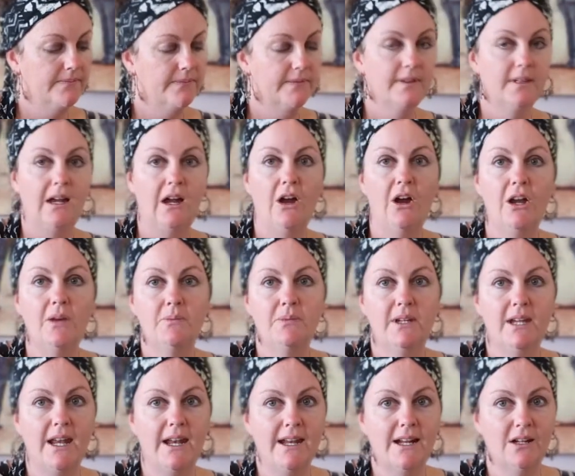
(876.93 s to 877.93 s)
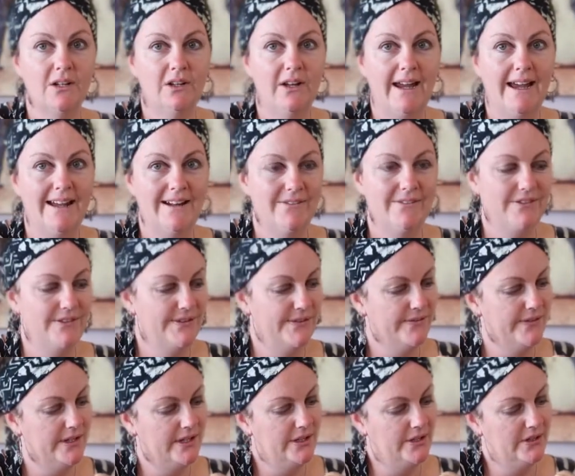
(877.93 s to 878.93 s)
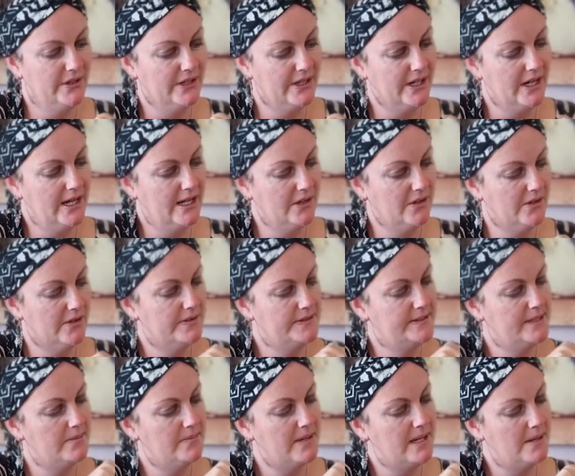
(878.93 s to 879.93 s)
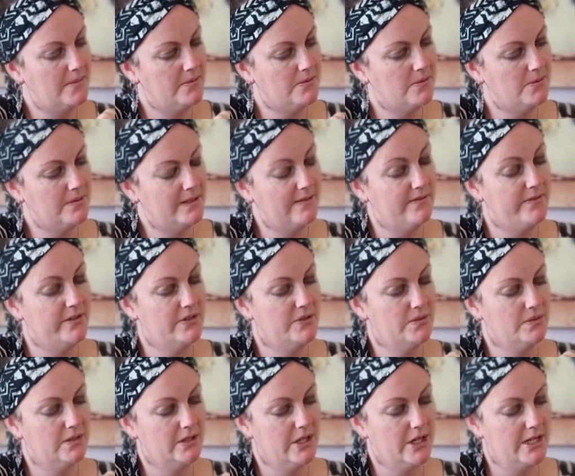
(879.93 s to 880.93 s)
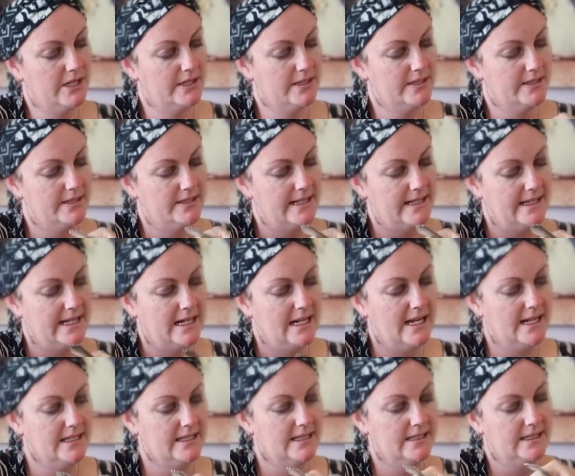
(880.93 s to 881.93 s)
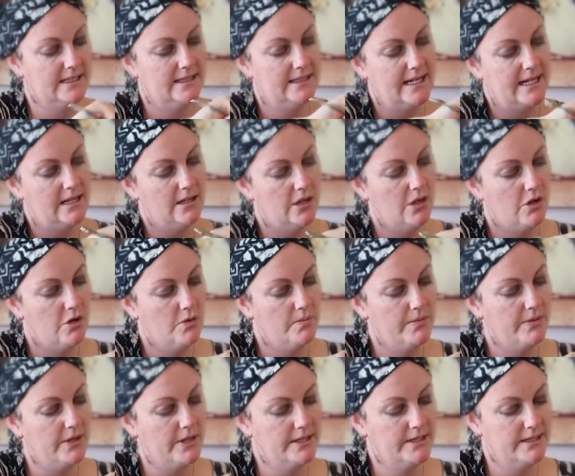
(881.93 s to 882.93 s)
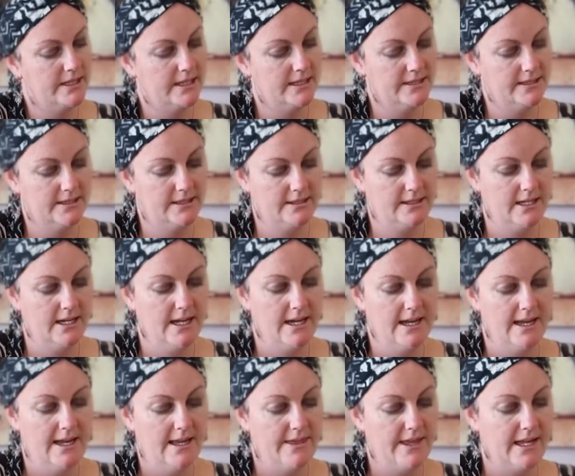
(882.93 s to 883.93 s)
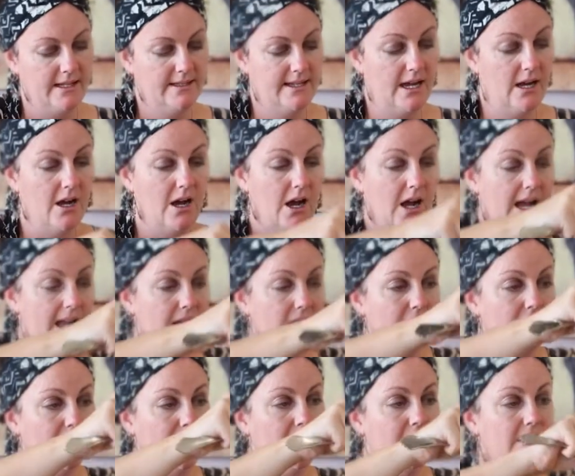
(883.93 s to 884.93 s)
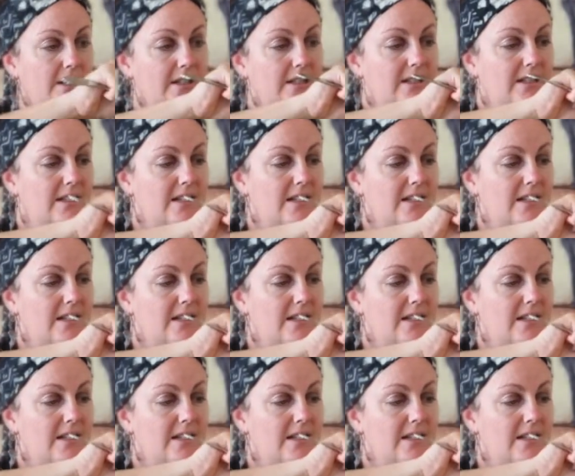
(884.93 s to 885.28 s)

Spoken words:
I hope you're getting a lot out of this video. I know for some people they're visual learners and they like to see the whole process. That's how I learn.